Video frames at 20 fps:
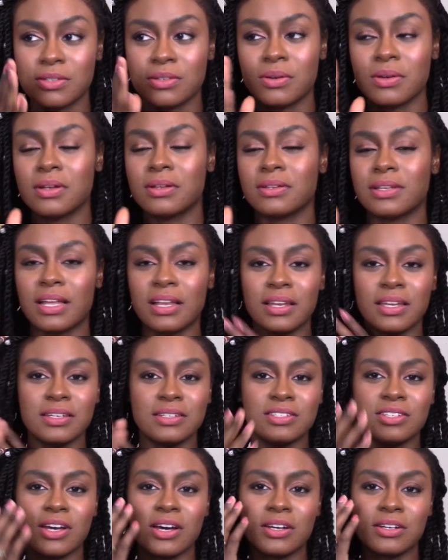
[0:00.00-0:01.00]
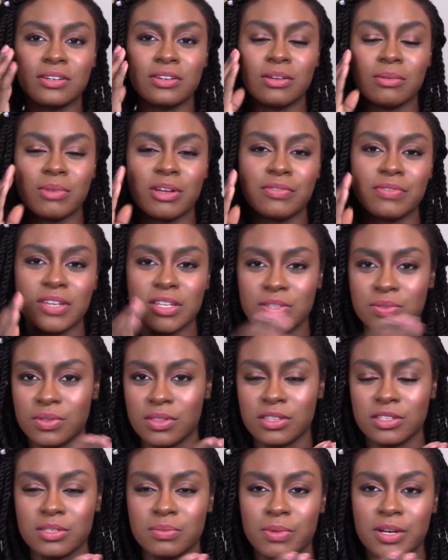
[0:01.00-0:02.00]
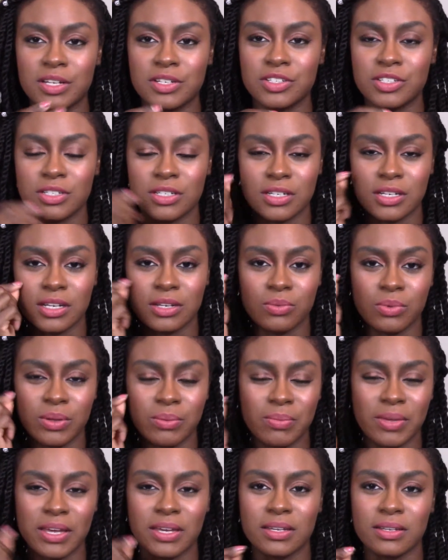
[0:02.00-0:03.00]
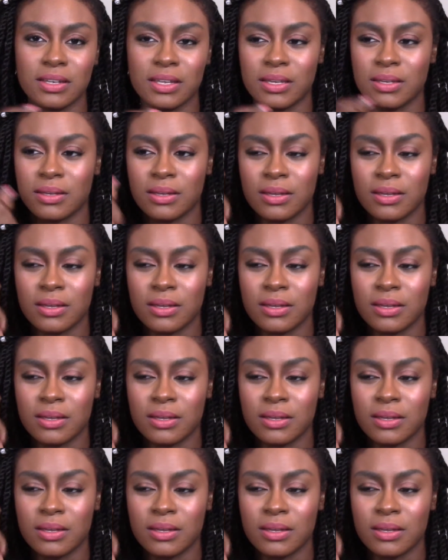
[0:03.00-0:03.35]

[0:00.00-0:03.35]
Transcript: So I like dotted it on my face with the sponge, and then I went back and like